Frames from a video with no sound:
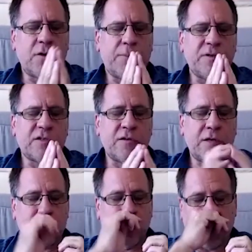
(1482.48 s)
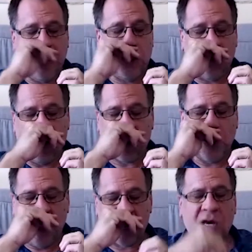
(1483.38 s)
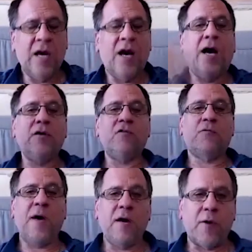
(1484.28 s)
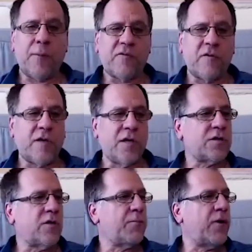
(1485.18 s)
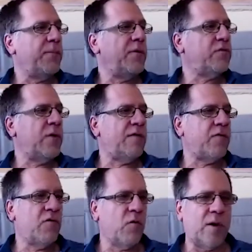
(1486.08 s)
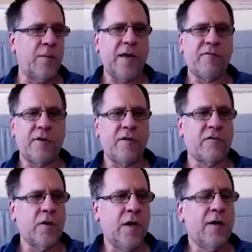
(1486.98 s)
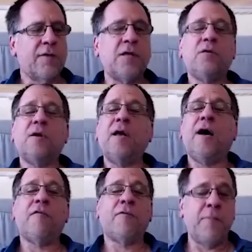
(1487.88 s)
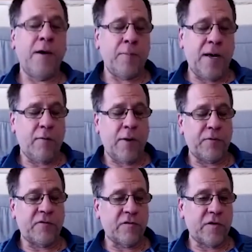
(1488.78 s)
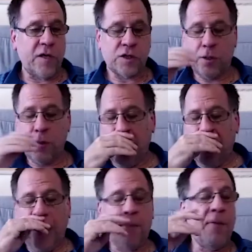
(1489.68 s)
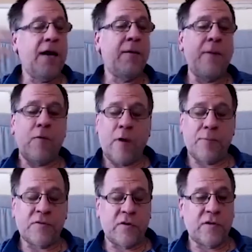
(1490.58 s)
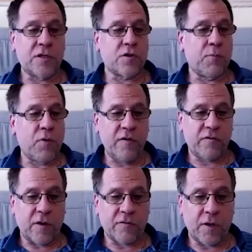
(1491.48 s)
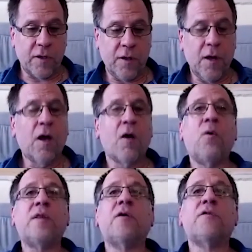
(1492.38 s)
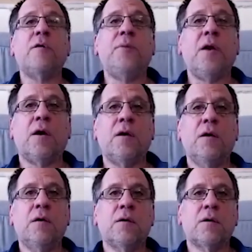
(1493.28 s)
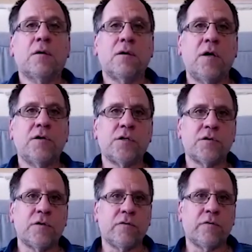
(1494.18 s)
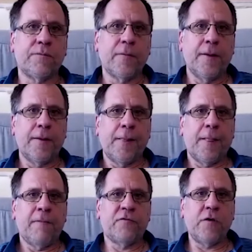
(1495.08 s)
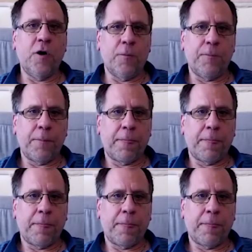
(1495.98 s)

representations? The intuition is I use meta representation. The problem is we have overwhelming evidence that you can have meta representation and meta representational processing without there being consciousness. So,